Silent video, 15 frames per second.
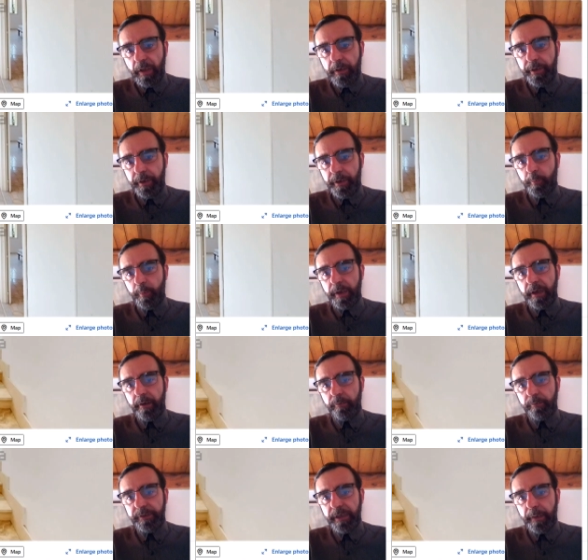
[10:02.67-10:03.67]
Here we are
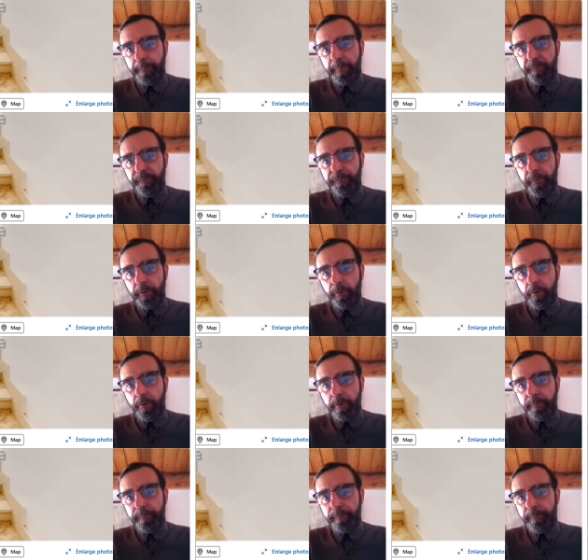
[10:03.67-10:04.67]
on the upper
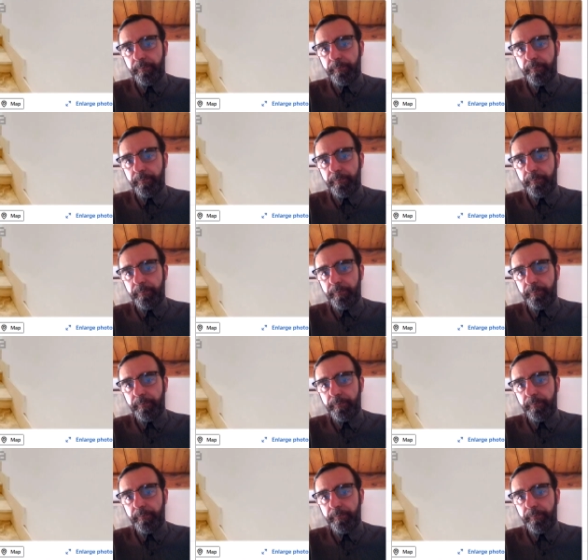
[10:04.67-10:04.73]
floor.